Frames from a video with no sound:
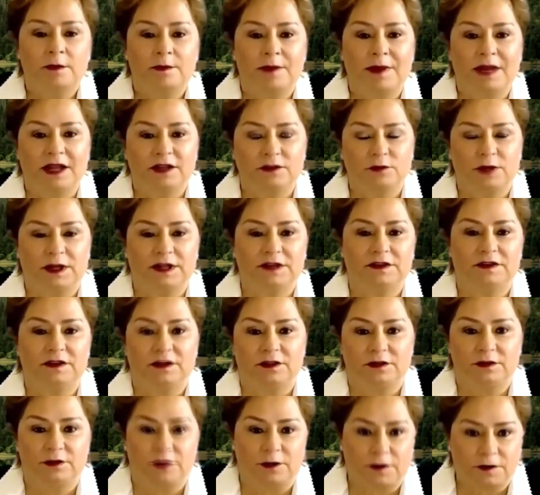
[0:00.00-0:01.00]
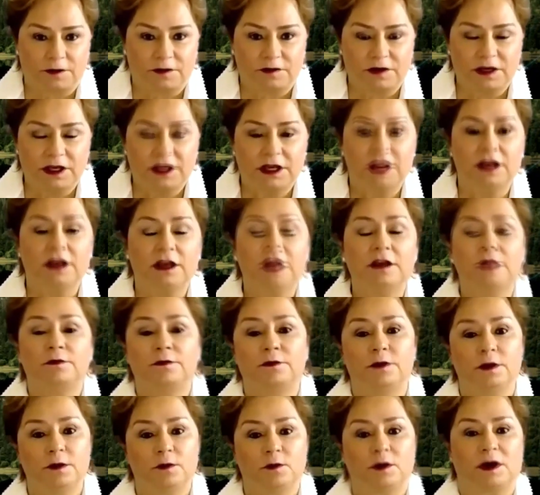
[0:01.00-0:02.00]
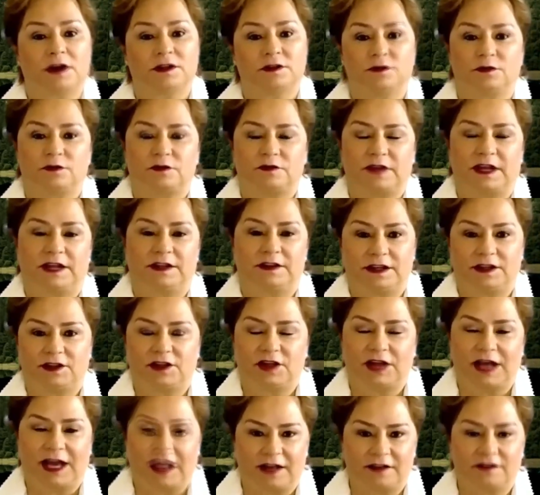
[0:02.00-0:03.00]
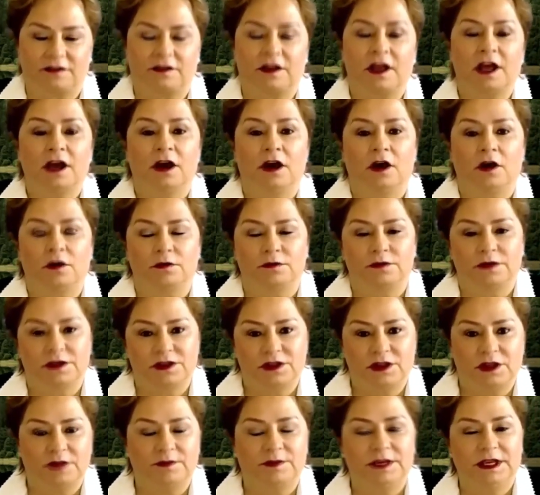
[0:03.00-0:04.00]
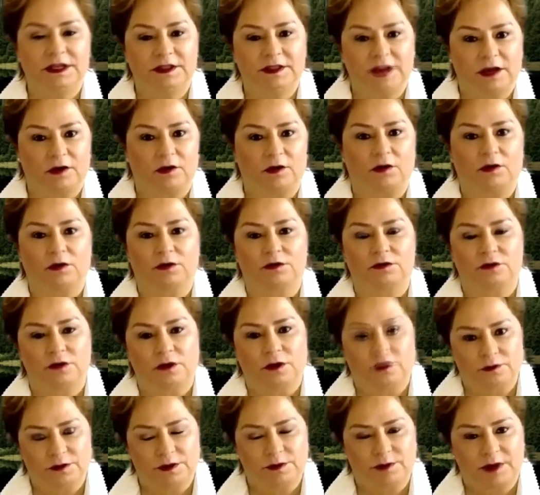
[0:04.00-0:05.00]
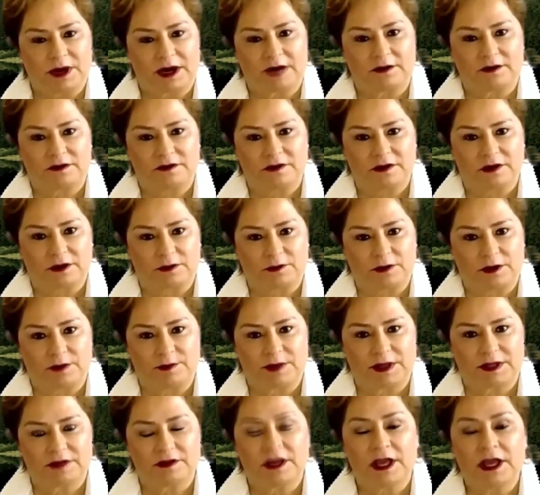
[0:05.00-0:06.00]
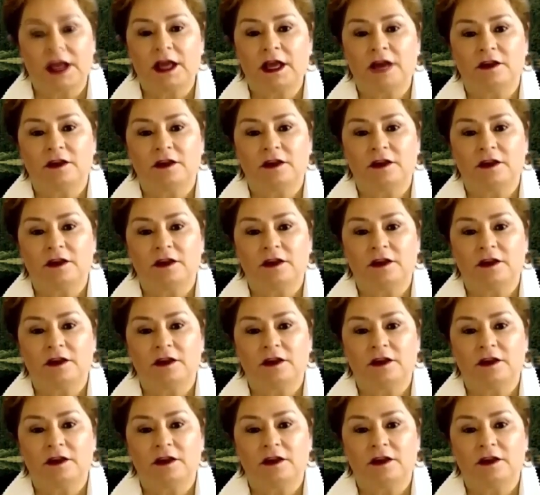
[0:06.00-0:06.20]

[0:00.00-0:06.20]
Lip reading: by 2030 if we want to stand a chance of achieving the goals of the Paris Agreement.